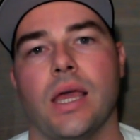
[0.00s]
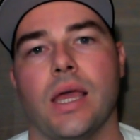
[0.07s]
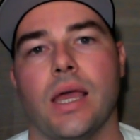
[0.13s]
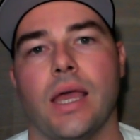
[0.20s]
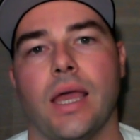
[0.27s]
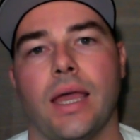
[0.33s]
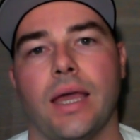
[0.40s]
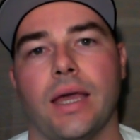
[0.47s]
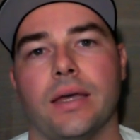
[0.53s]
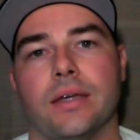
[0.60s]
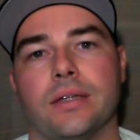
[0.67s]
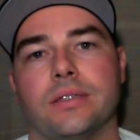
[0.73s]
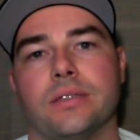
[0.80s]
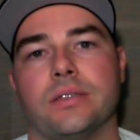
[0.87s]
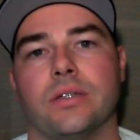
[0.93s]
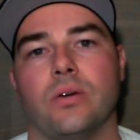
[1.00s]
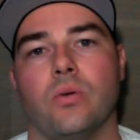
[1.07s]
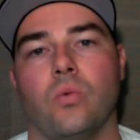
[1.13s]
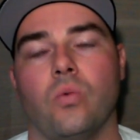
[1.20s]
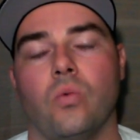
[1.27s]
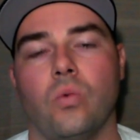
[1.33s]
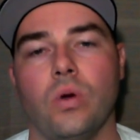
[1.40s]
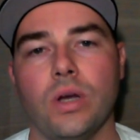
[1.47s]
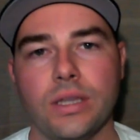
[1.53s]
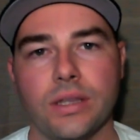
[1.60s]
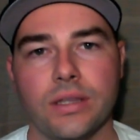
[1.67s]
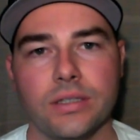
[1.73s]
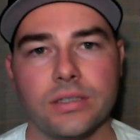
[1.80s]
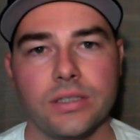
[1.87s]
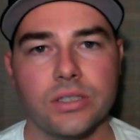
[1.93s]
And what
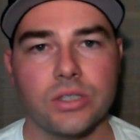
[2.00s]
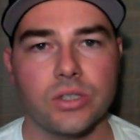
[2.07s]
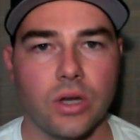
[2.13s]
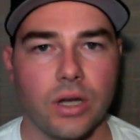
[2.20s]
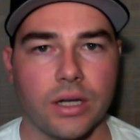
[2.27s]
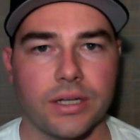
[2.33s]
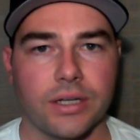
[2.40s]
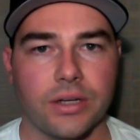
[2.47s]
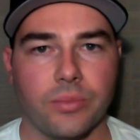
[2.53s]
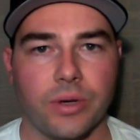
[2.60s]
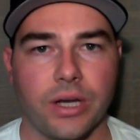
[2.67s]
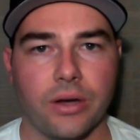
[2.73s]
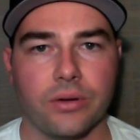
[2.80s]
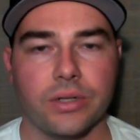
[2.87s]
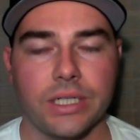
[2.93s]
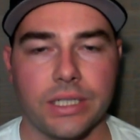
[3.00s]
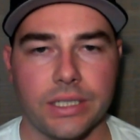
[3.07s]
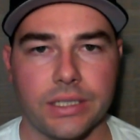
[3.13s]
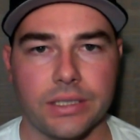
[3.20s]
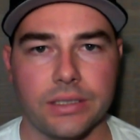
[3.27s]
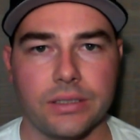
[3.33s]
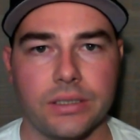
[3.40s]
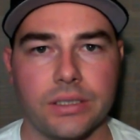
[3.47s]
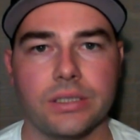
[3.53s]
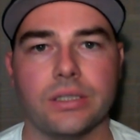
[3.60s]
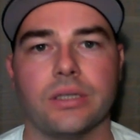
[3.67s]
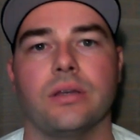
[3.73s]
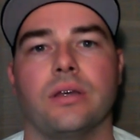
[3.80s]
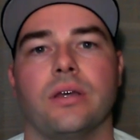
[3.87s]
this is talking about is